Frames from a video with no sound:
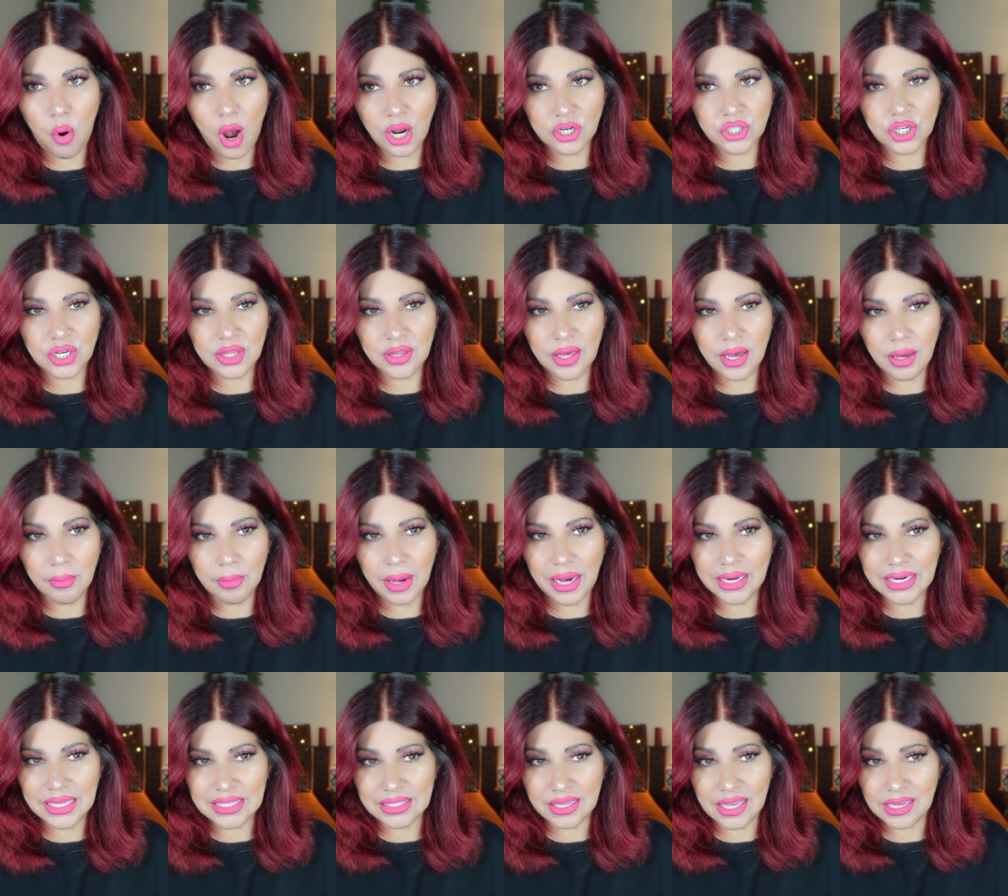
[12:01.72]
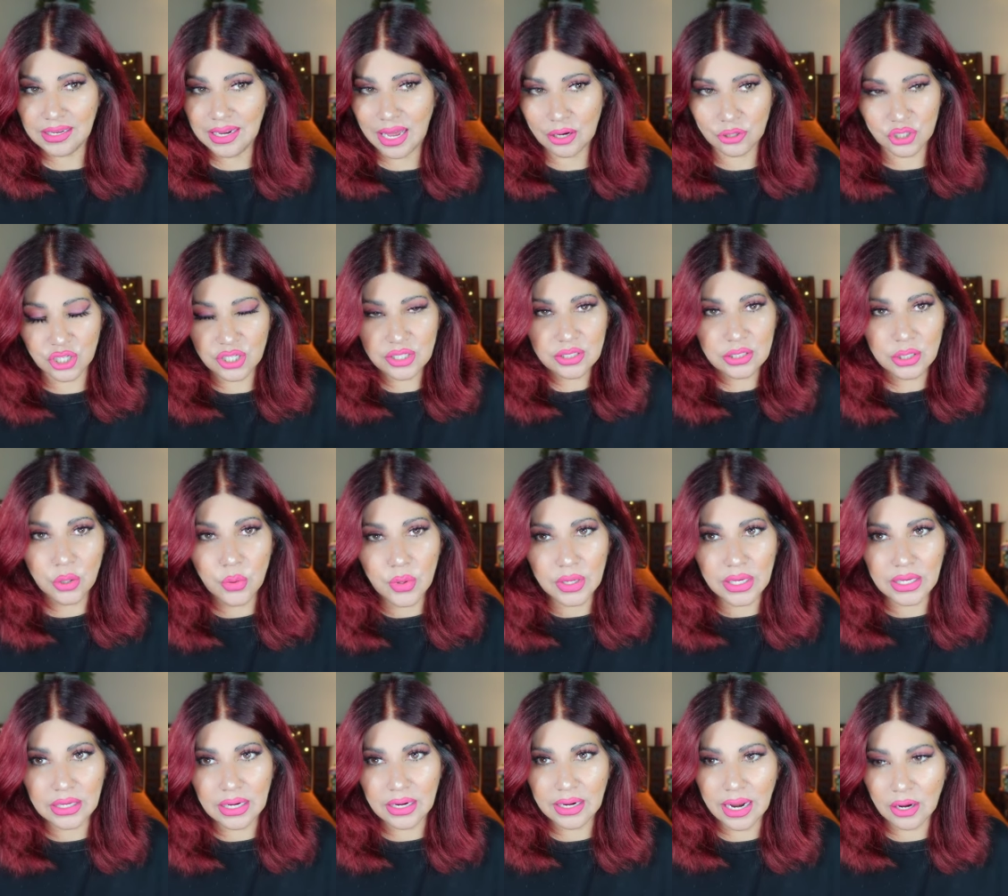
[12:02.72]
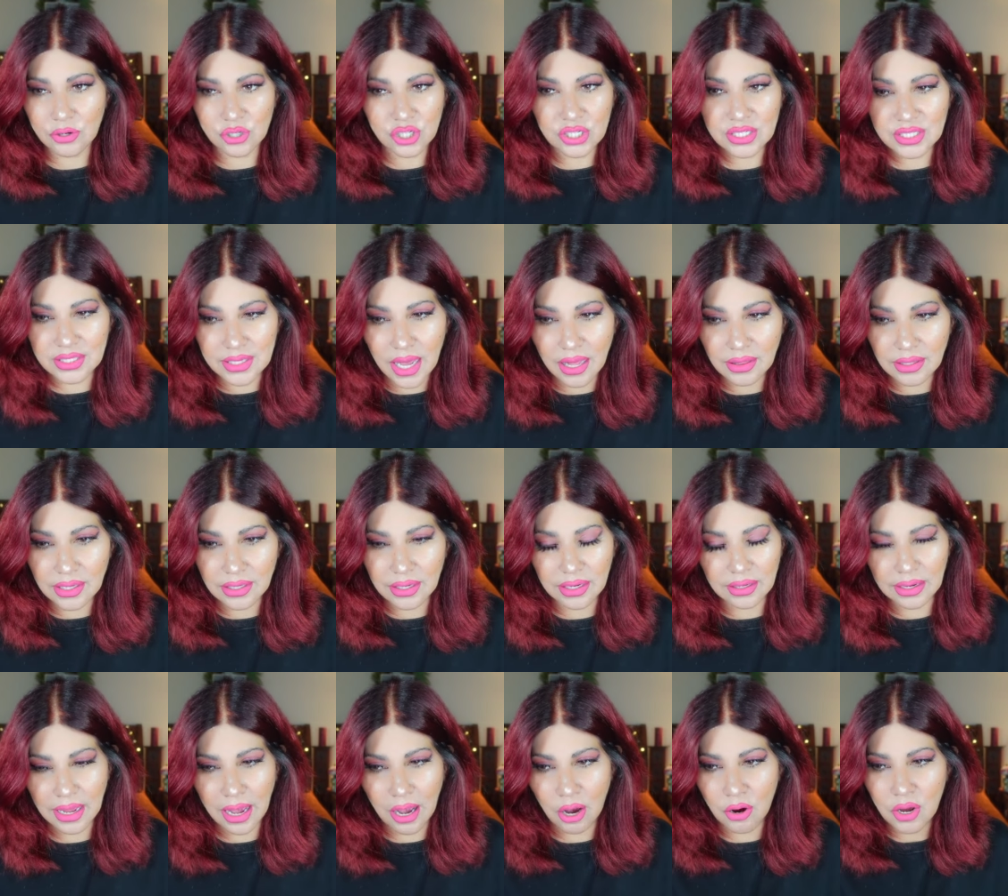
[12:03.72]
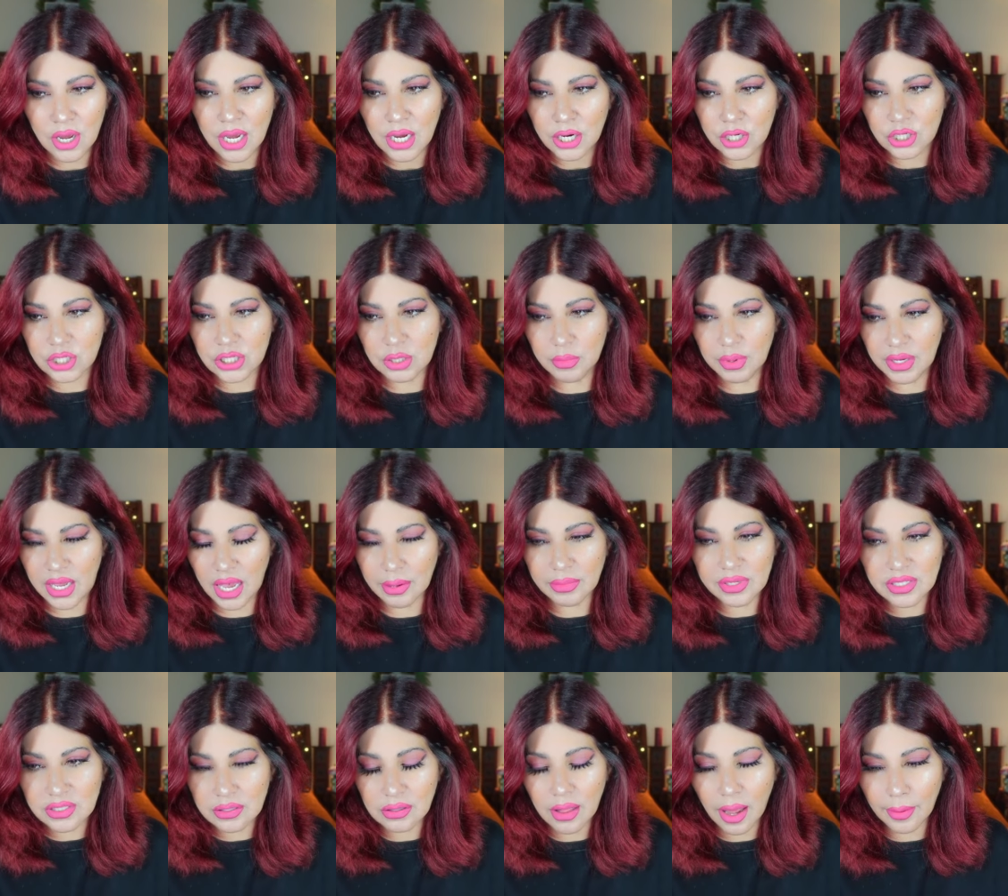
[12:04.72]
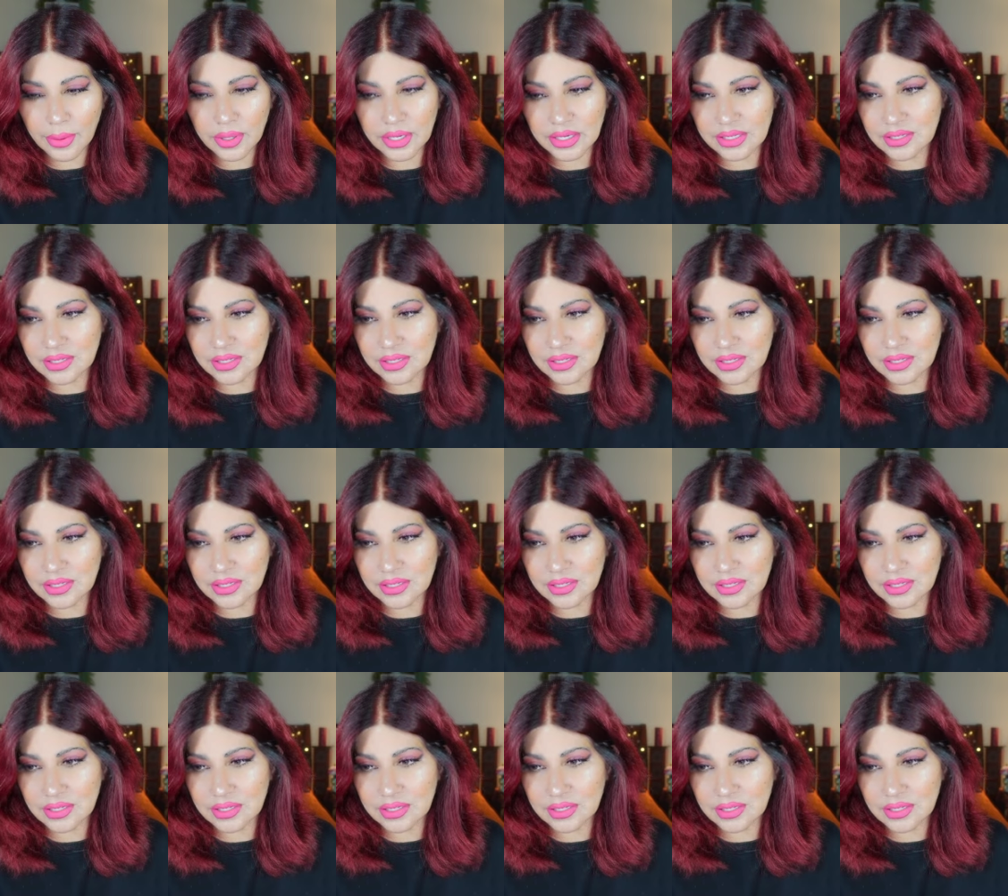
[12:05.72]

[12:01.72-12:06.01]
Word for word: watching them and it's like now she's doing it and now she's selling and now she became a celebrity.